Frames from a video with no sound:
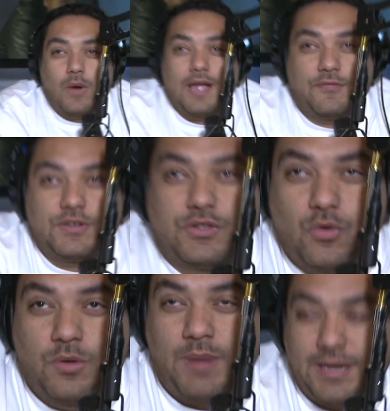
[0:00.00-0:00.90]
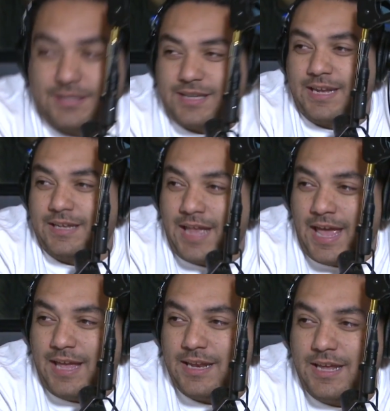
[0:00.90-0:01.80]
wife is doing by saying
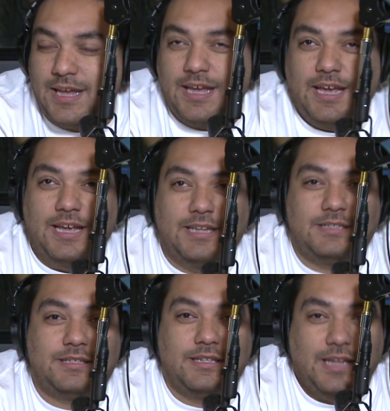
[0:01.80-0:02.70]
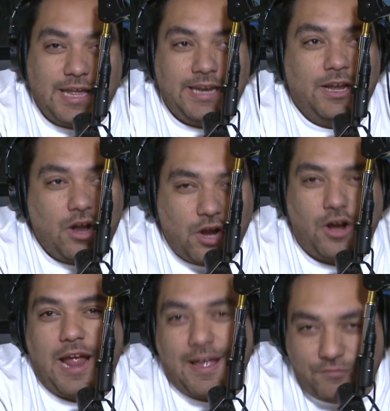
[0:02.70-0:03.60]
that is letting
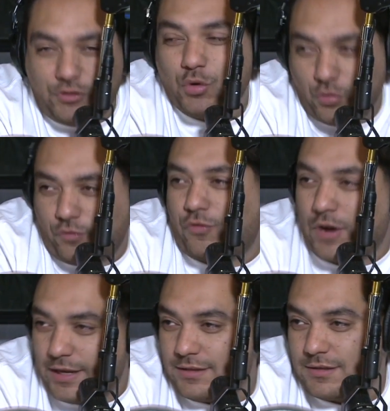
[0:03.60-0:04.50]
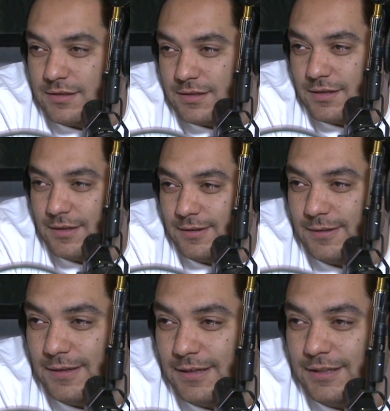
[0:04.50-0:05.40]
her have dude friends. Right.
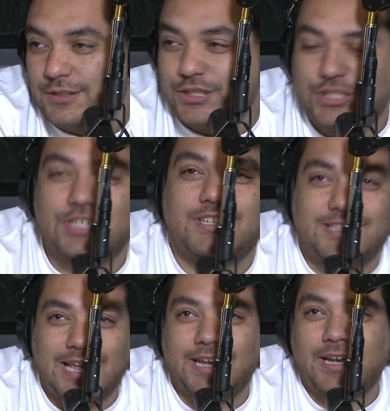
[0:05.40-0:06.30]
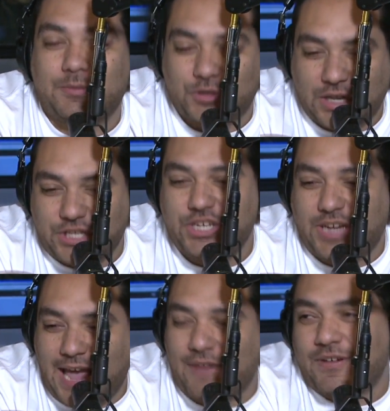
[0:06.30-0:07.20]
She's just setting it up so that she
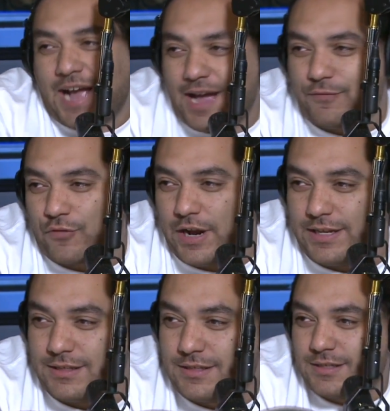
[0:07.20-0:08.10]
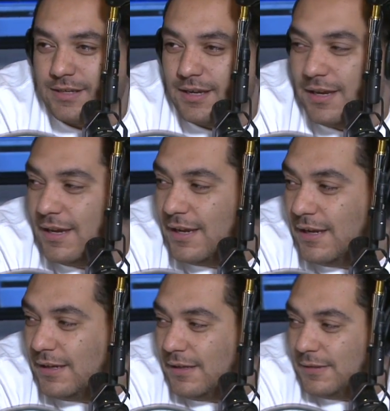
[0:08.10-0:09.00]
can have guy friends. Oh, I respect it.
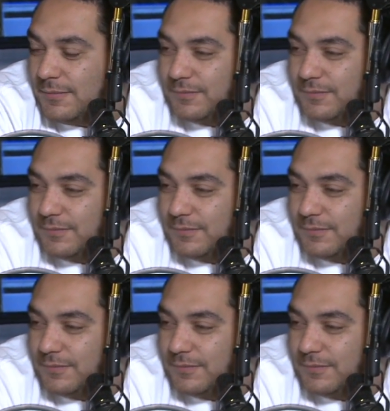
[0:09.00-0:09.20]
See, I,